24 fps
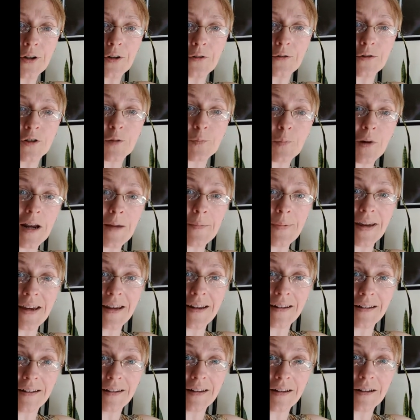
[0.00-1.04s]
who spray
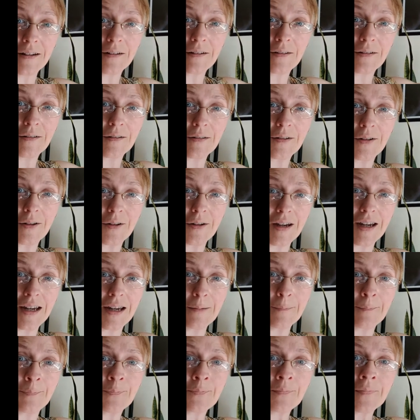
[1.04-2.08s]
painted it,
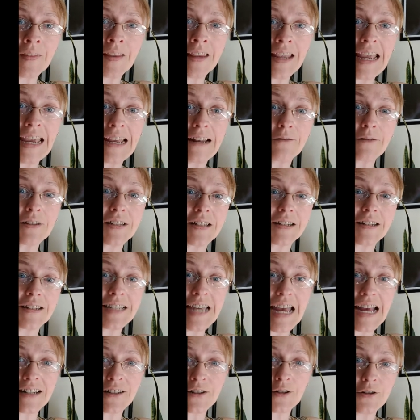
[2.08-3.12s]
okay? And it was in a
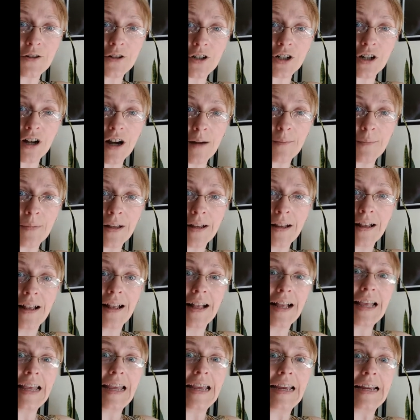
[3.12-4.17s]
tattoo shop.
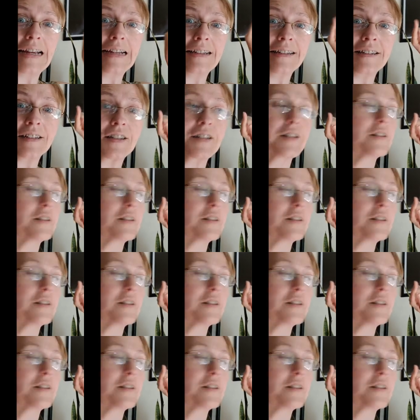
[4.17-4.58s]
And